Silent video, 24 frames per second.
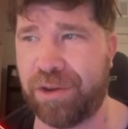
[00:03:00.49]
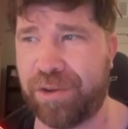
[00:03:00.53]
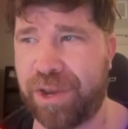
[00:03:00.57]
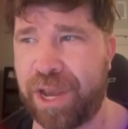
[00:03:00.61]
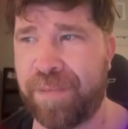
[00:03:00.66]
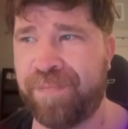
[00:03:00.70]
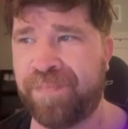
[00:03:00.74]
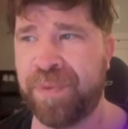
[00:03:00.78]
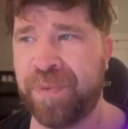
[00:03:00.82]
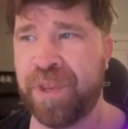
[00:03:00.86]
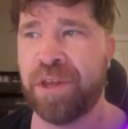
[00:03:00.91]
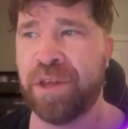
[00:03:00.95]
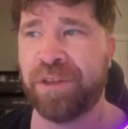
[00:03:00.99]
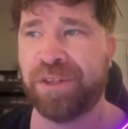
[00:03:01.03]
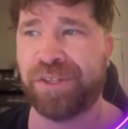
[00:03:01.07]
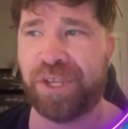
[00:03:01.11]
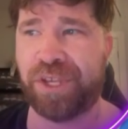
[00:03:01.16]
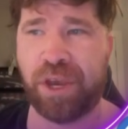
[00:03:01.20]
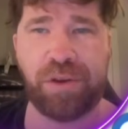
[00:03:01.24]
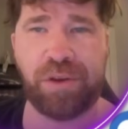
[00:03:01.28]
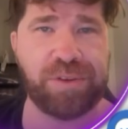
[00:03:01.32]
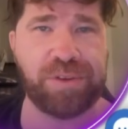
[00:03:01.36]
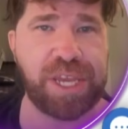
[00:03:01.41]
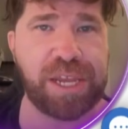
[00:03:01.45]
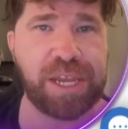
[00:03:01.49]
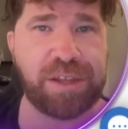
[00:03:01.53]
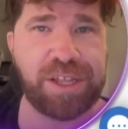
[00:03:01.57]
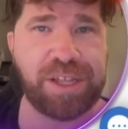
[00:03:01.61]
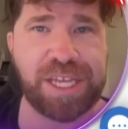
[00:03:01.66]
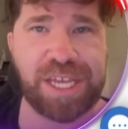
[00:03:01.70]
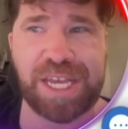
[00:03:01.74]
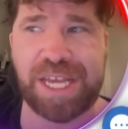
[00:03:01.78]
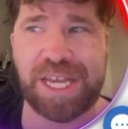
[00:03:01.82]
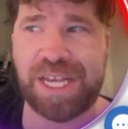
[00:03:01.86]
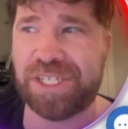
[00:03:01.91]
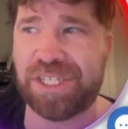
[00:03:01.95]
Okay. So
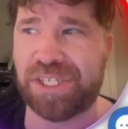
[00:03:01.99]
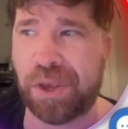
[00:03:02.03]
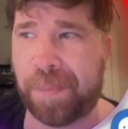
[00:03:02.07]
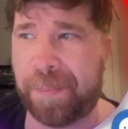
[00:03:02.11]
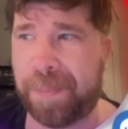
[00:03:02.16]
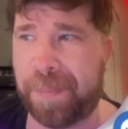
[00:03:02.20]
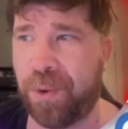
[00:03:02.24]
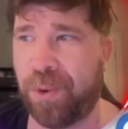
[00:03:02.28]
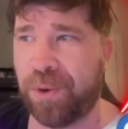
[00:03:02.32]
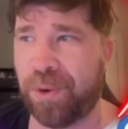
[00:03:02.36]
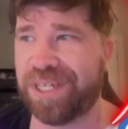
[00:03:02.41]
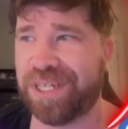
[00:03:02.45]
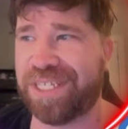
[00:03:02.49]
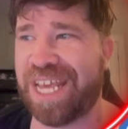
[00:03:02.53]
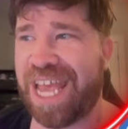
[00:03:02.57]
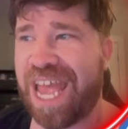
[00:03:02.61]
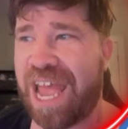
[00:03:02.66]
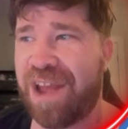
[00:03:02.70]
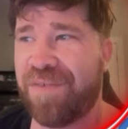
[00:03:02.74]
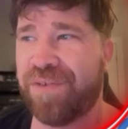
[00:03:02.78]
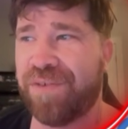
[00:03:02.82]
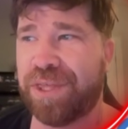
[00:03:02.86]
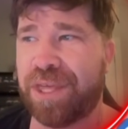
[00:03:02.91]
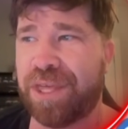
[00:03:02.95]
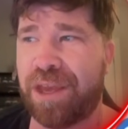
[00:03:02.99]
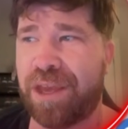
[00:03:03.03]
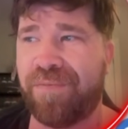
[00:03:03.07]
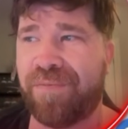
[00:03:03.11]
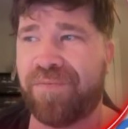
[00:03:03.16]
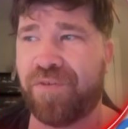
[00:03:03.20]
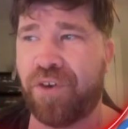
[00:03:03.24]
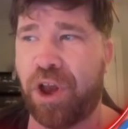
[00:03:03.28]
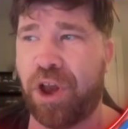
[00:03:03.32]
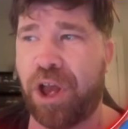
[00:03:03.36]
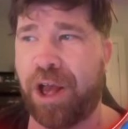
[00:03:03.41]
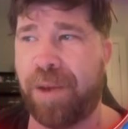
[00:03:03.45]
technically, it supports everything
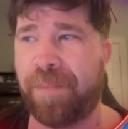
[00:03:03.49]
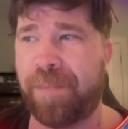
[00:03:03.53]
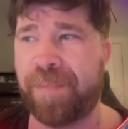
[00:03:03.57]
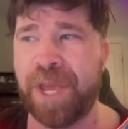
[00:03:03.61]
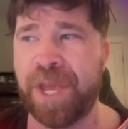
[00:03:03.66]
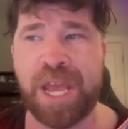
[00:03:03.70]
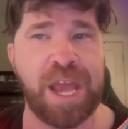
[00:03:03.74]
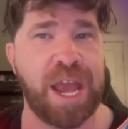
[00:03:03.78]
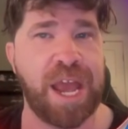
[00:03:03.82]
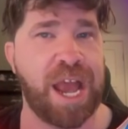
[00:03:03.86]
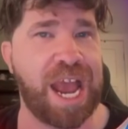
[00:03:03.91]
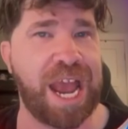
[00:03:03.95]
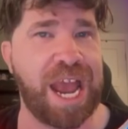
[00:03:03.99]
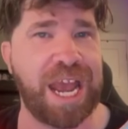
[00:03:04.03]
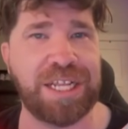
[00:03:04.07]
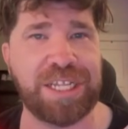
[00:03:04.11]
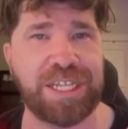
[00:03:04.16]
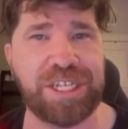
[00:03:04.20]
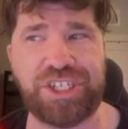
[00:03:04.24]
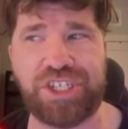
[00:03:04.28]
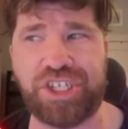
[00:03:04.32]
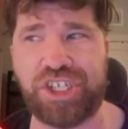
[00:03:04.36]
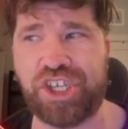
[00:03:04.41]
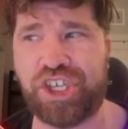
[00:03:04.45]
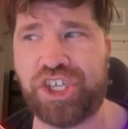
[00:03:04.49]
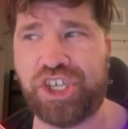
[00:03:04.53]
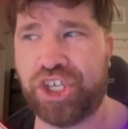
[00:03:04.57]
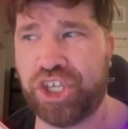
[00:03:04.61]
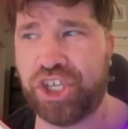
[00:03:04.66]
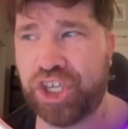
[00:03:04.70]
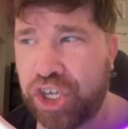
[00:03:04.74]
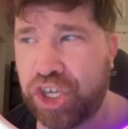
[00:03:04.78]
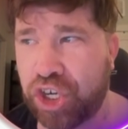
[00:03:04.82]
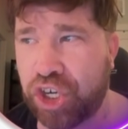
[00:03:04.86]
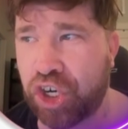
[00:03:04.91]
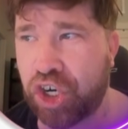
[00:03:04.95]
from highly
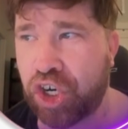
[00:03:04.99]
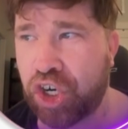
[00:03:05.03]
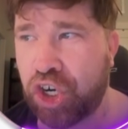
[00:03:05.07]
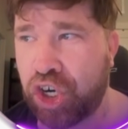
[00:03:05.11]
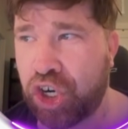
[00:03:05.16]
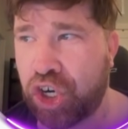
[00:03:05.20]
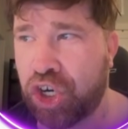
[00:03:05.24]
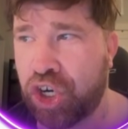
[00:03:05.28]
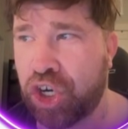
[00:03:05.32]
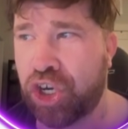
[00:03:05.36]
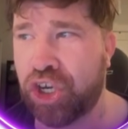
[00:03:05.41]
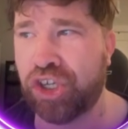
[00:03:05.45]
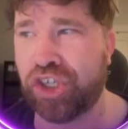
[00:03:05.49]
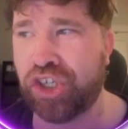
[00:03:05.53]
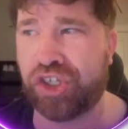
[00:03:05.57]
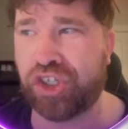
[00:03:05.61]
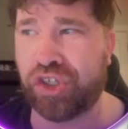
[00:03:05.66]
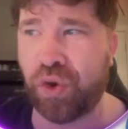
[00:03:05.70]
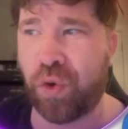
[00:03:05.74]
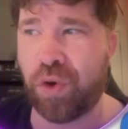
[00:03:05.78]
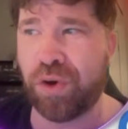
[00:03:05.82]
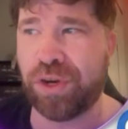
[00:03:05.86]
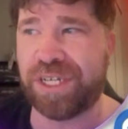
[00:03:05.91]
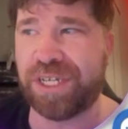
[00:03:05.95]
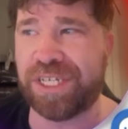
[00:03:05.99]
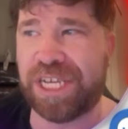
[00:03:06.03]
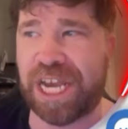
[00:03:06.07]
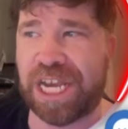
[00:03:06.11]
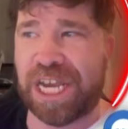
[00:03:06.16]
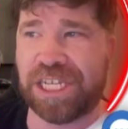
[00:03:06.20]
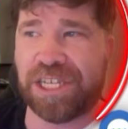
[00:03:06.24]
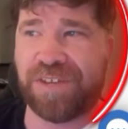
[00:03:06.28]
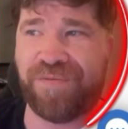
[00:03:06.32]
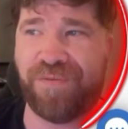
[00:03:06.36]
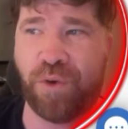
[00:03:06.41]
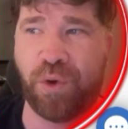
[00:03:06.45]
secure score
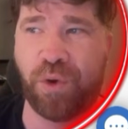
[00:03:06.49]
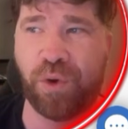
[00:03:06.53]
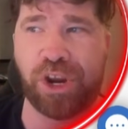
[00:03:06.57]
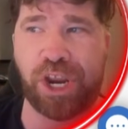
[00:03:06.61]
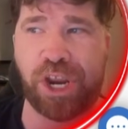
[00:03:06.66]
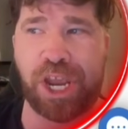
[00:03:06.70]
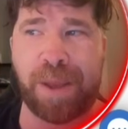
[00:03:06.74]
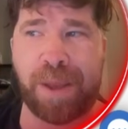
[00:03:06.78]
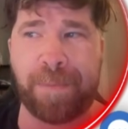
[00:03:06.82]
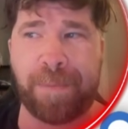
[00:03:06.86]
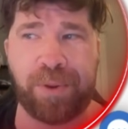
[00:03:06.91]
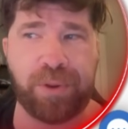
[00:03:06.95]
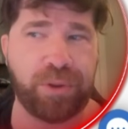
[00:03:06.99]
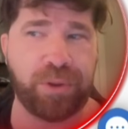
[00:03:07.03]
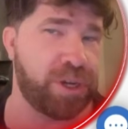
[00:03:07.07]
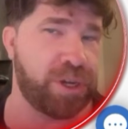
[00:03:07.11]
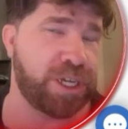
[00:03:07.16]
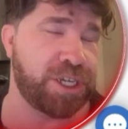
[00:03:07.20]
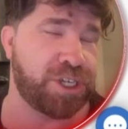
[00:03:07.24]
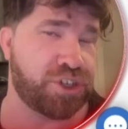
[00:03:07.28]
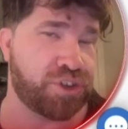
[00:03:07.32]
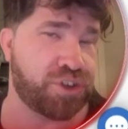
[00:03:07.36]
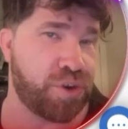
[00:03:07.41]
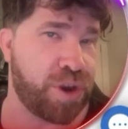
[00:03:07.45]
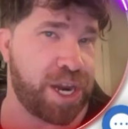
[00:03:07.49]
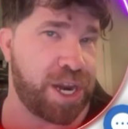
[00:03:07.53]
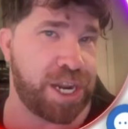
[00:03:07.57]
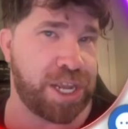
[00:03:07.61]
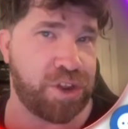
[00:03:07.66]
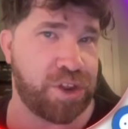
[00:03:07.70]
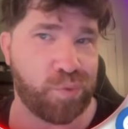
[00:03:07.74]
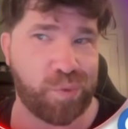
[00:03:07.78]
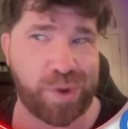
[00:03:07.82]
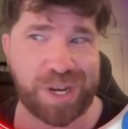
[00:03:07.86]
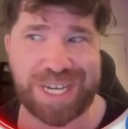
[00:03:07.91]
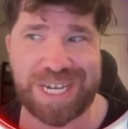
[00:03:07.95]
tests for employee
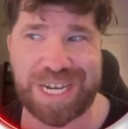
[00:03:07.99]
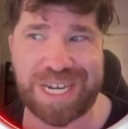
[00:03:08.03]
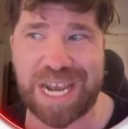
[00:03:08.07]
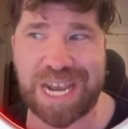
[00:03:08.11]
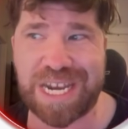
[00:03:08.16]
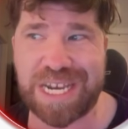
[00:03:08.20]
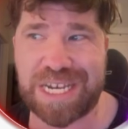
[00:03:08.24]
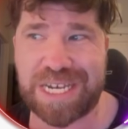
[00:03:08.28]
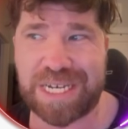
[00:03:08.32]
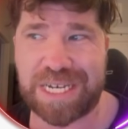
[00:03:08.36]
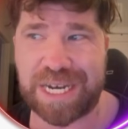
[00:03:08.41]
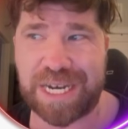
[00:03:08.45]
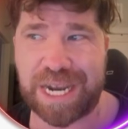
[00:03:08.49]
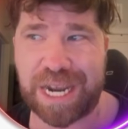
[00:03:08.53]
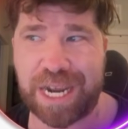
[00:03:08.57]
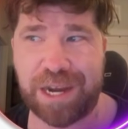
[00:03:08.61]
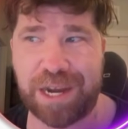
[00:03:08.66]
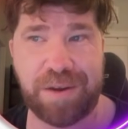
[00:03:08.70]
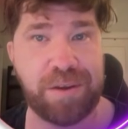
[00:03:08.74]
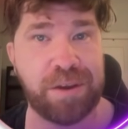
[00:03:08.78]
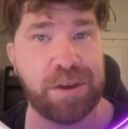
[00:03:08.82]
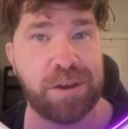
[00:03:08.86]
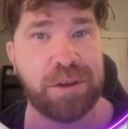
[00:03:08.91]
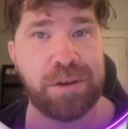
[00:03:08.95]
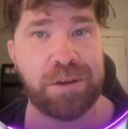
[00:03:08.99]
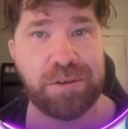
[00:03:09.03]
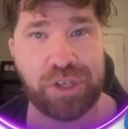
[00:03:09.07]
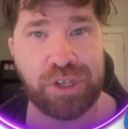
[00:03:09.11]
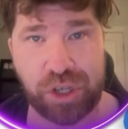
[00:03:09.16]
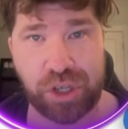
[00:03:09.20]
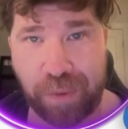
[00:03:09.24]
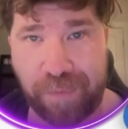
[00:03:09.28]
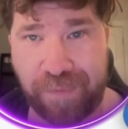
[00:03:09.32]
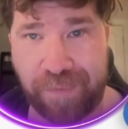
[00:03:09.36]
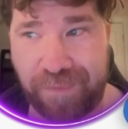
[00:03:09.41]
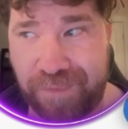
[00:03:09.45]
training retention
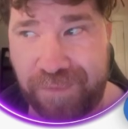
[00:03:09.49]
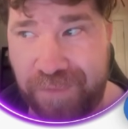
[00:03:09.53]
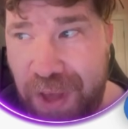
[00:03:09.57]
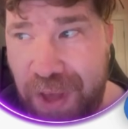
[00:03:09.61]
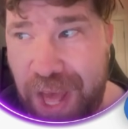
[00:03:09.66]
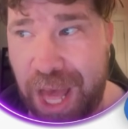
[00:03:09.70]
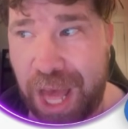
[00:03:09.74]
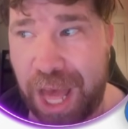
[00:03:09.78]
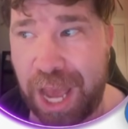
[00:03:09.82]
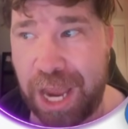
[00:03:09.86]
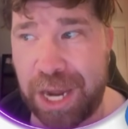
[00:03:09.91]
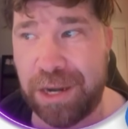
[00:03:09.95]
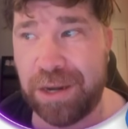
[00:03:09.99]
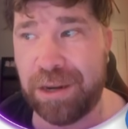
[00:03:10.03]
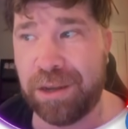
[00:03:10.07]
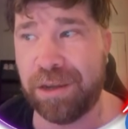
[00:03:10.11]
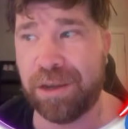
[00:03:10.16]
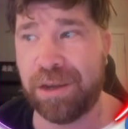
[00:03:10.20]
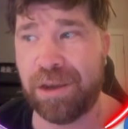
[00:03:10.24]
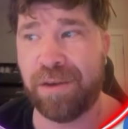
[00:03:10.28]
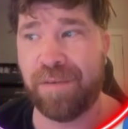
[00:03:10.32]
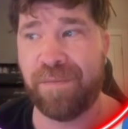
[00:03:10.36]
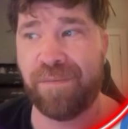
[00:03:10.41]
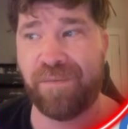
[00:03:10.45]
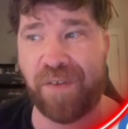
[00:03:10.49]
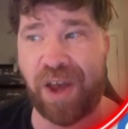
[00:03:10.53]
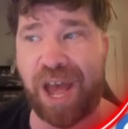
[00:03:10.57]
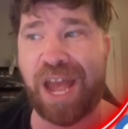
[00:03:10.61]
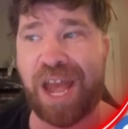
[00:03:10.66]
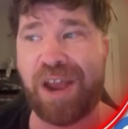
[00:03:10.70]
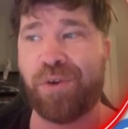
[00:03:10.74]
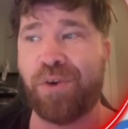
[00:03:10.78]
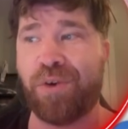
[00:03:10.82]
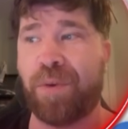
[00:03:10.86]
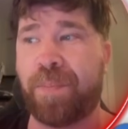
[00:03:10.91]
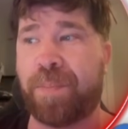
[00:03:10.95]
to fun
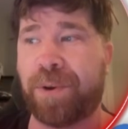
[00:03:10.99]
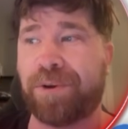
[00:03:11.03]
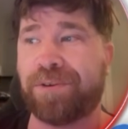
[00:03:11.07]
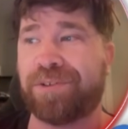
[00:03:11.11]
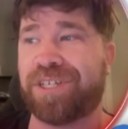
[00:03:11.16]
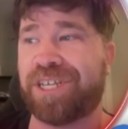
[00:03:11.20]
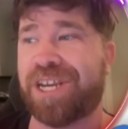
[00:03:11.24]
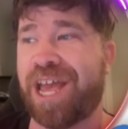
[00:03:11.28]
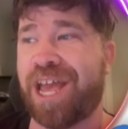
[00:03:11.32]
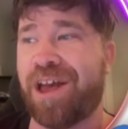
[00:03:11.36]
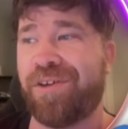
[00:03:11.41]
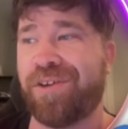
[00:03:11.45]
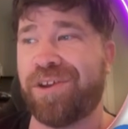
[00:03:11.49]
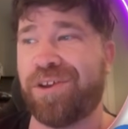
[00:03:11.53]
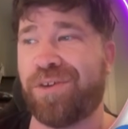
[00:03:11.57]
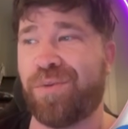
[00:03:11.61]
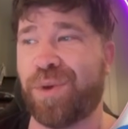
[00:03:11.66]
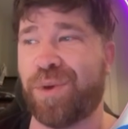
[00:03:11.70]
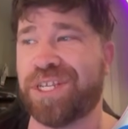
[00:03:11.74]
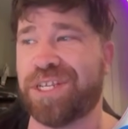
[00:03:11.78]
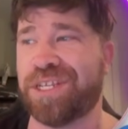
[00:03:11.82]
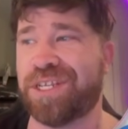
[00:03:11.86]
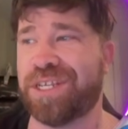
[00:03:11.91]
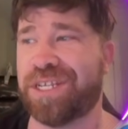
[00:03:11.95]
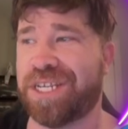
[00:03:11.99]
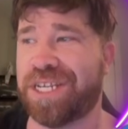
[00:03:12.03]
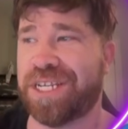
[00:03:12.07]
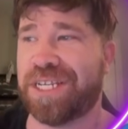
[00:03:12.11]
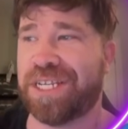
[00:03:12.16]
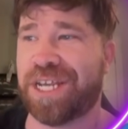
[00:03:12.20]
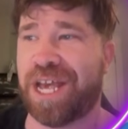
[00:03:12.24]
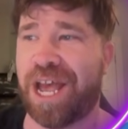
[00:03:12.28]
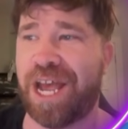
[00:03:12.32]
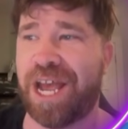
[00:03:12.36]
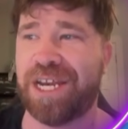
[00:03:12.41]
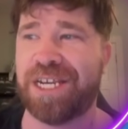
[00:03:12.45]
viral personality quizzes
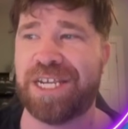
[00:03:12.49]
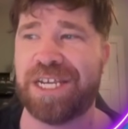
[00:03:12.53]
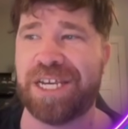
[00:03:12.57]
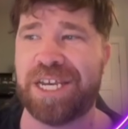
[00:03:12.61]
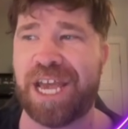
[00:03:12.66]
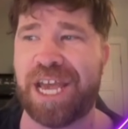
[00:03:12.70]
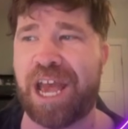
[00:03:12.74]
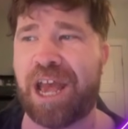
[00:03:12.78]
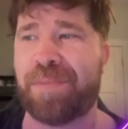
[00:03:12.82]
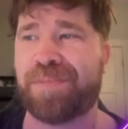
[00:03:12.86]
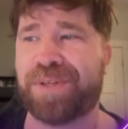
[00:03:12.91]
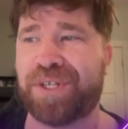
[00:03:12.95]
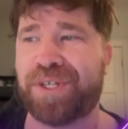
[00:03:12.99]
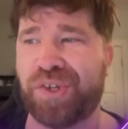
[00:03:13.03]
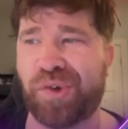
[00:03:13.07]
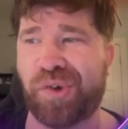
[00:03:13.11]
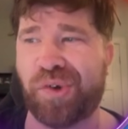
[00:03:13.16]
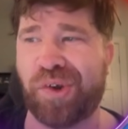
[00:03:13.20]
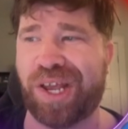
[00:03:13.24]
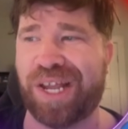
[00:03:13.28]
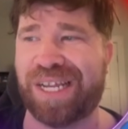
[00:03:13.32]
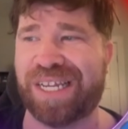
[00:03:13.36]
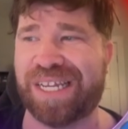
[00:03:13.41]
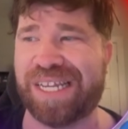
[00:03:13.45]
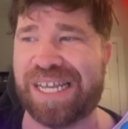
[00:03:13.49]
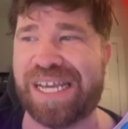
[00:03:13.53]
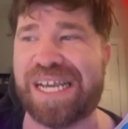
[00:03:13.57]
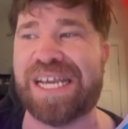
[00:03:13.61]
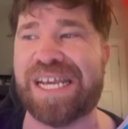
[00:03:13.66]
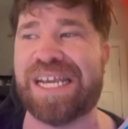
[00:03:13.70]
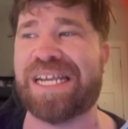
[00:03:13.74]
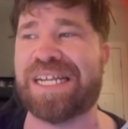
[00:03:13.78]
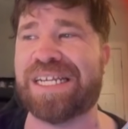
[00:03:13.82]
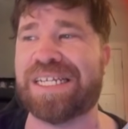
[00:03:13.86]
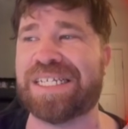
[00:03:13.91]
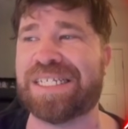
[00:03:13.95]
designed to capture
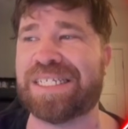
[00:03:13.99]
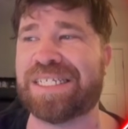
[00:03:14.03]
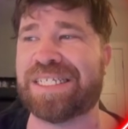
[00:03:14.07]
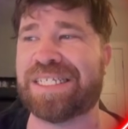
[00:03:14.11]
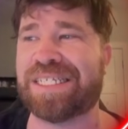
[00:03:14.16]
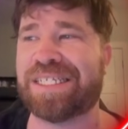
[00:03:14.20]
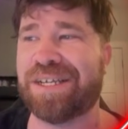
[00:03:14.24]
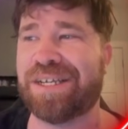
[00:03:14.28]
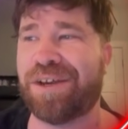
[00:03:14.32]
leads.